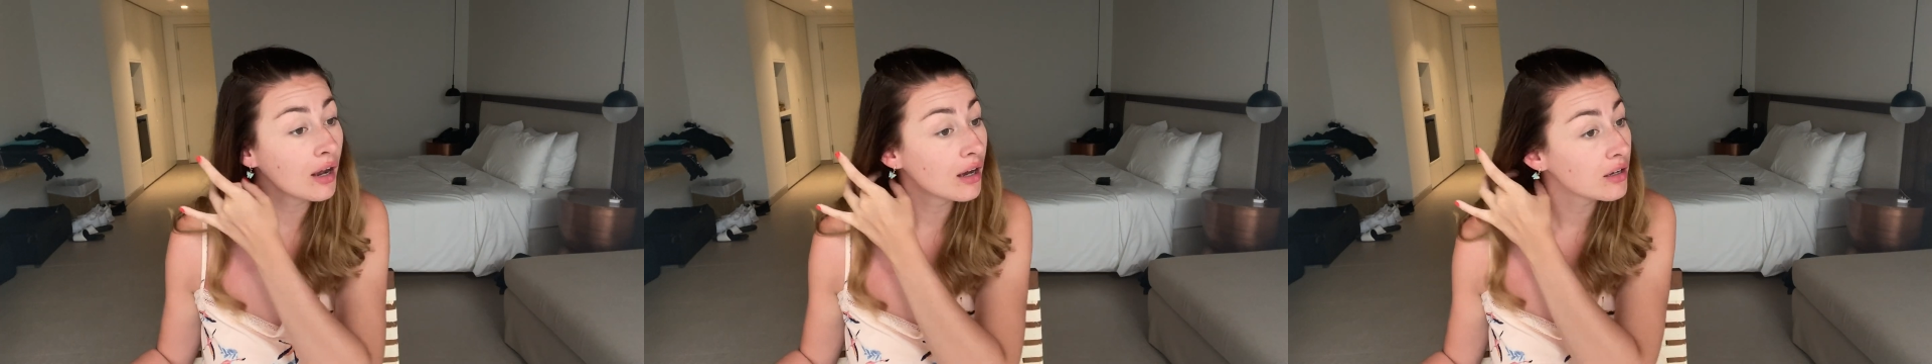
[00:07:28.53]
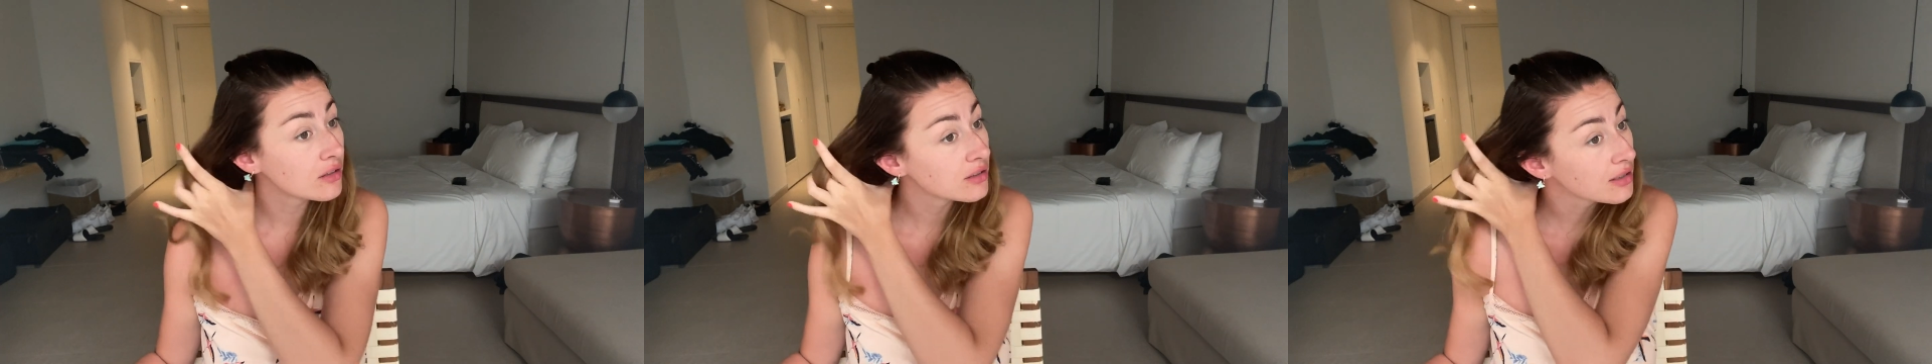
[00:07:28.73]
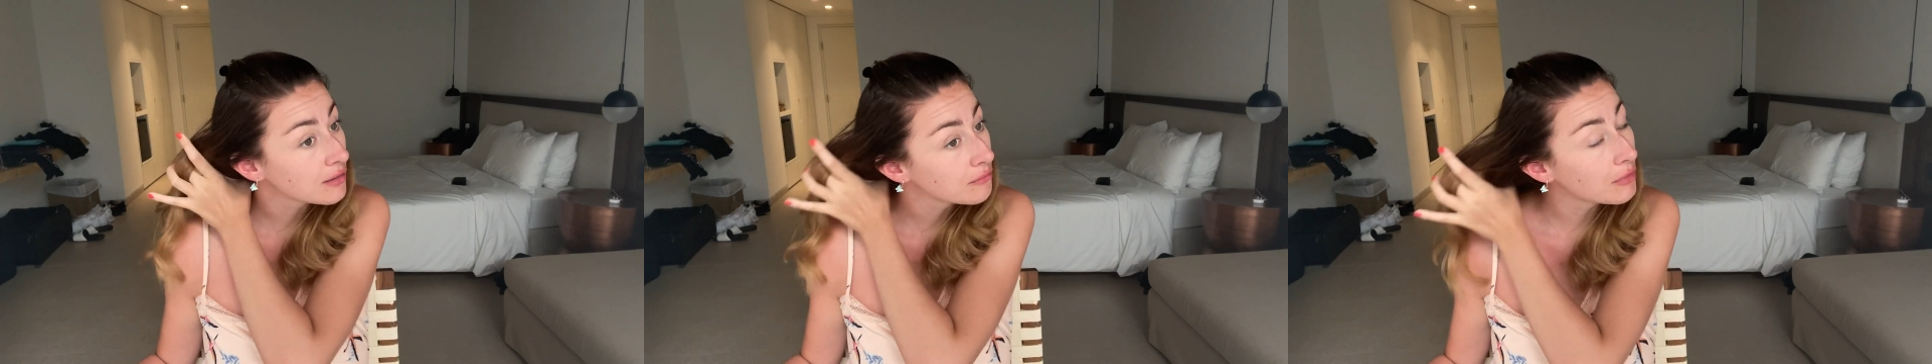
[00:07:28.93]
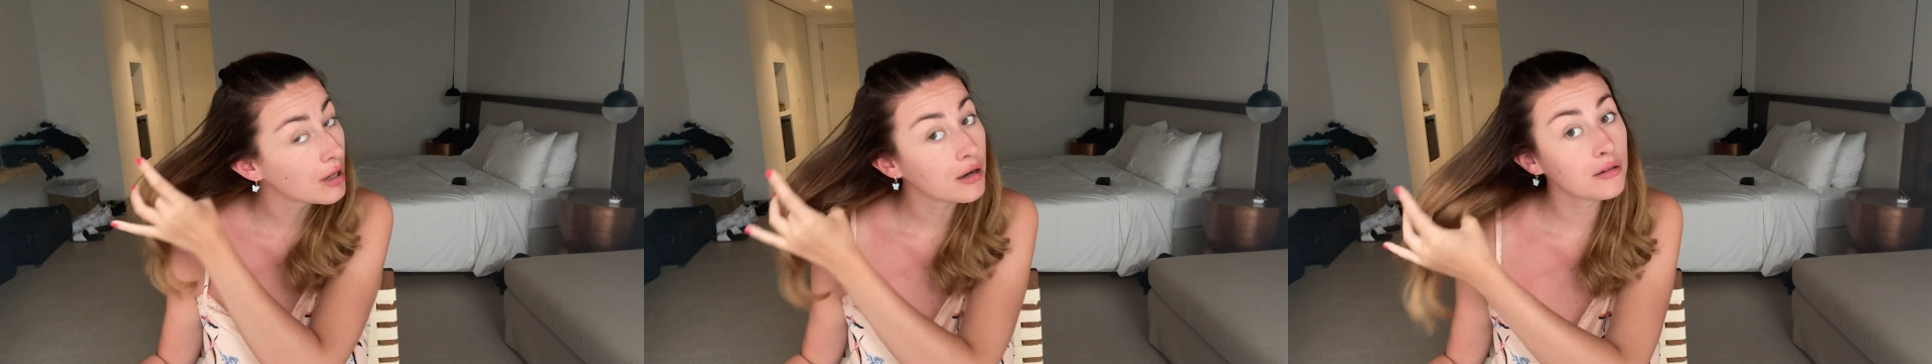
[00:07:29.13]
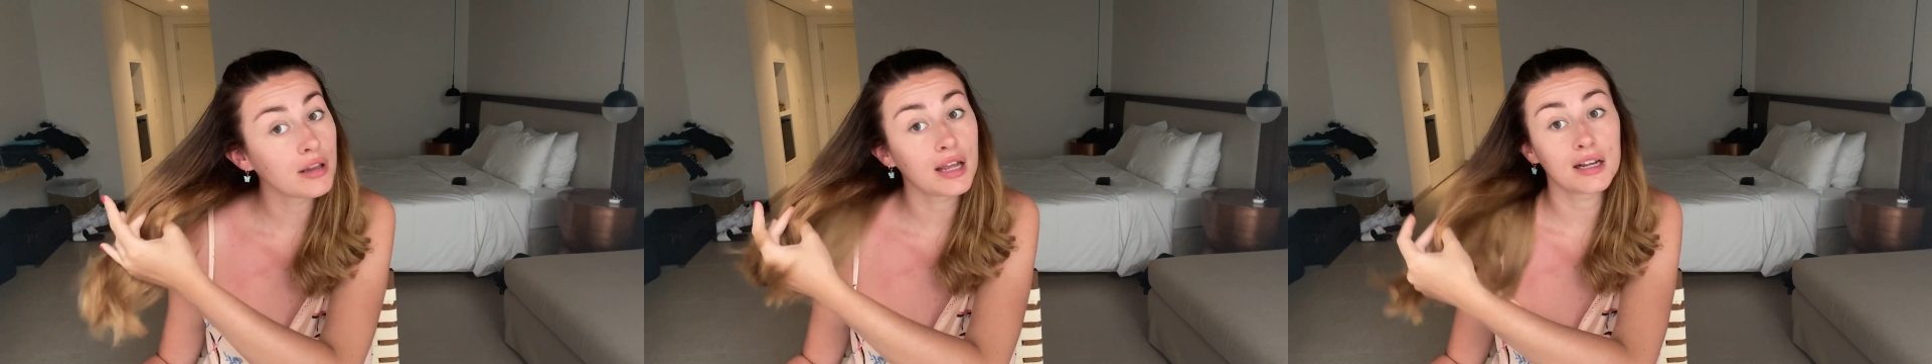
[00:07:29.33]
some
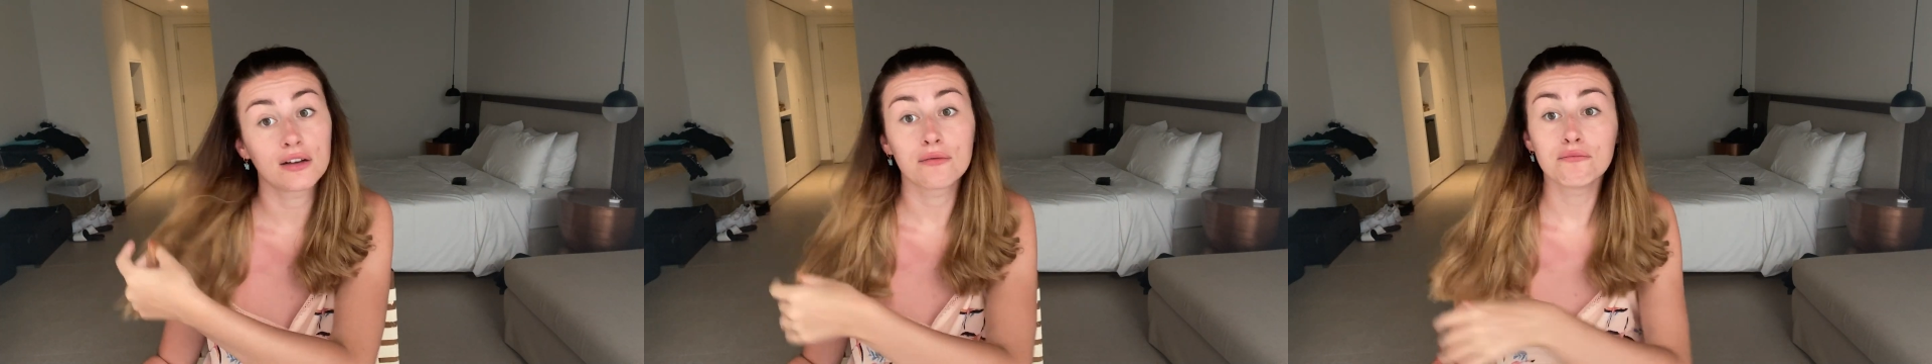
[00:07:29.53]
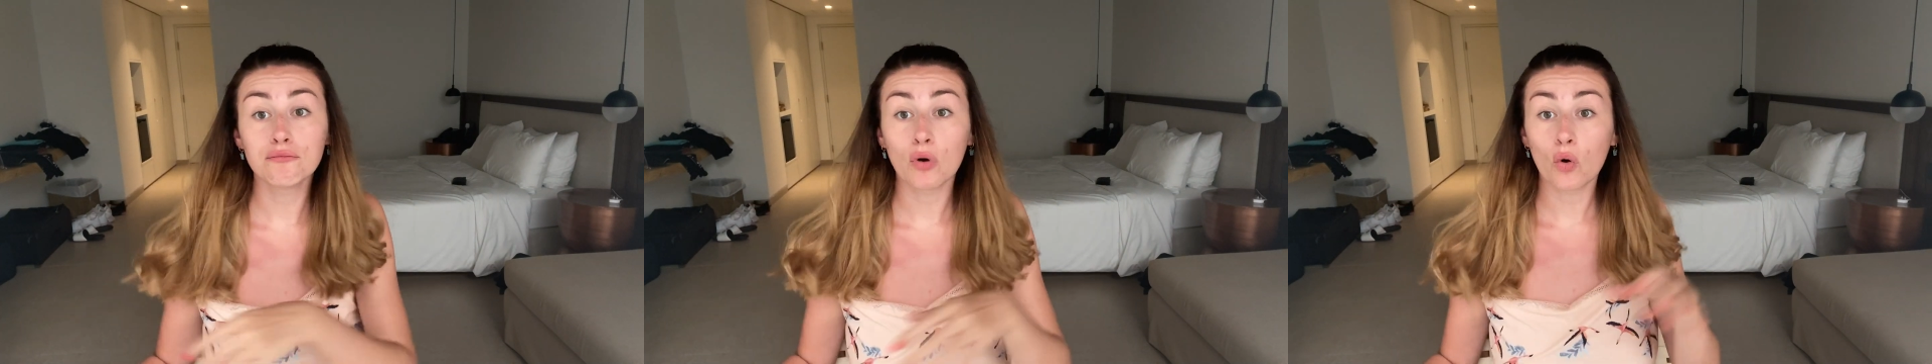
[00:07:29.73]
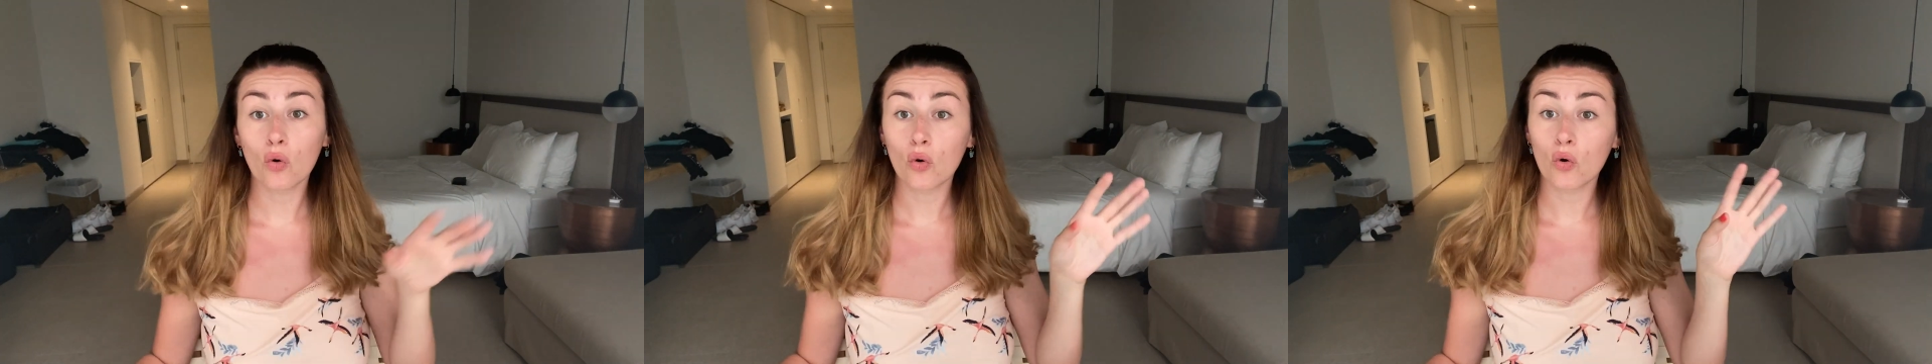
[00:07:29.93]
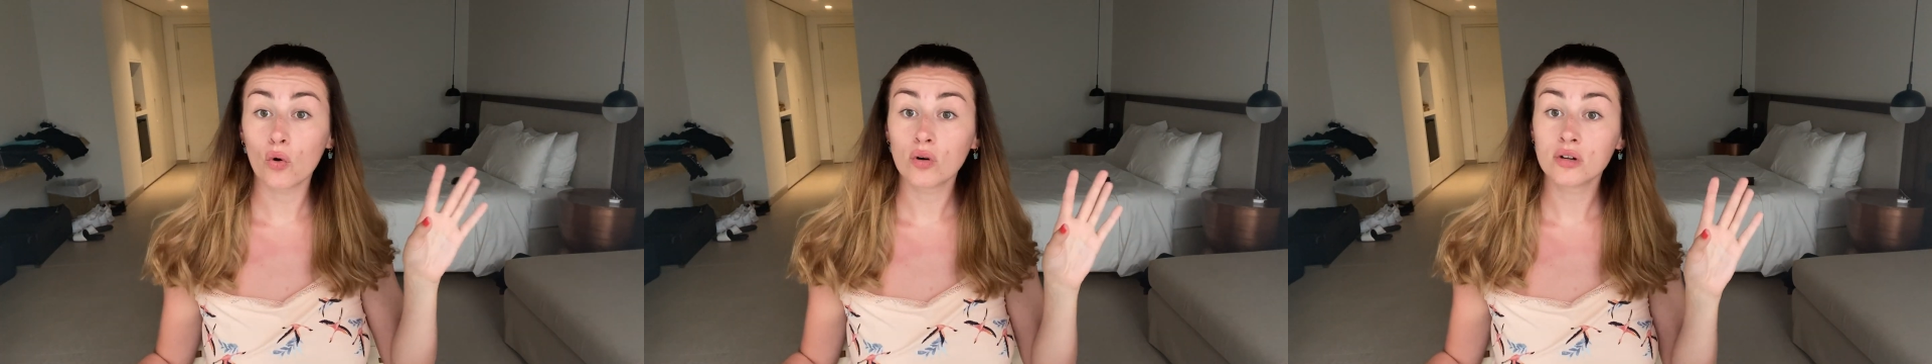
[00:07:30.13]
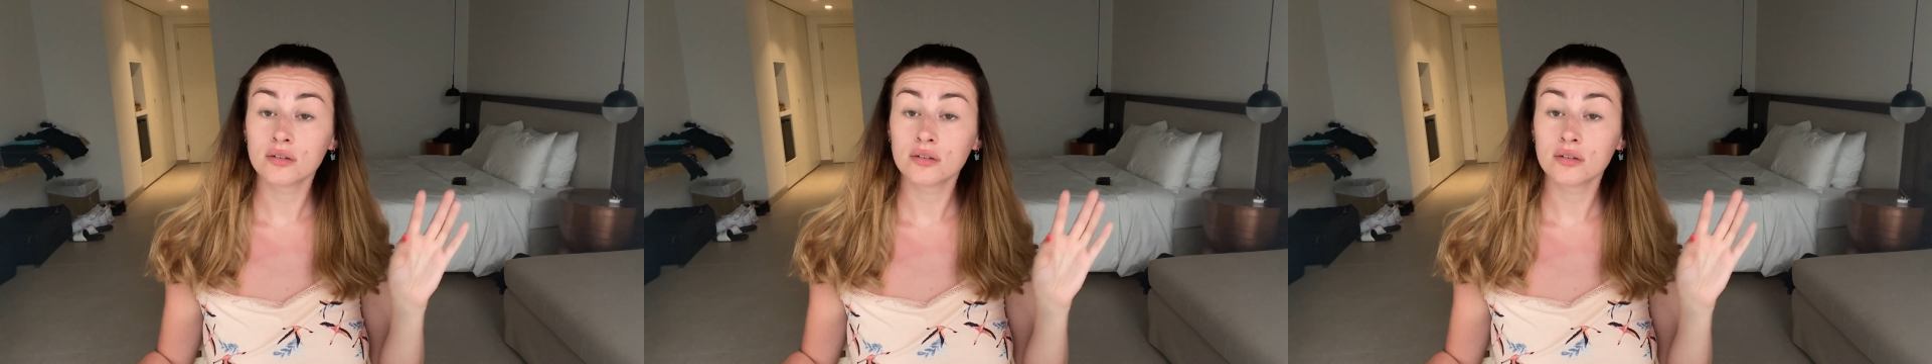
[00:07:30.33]
like more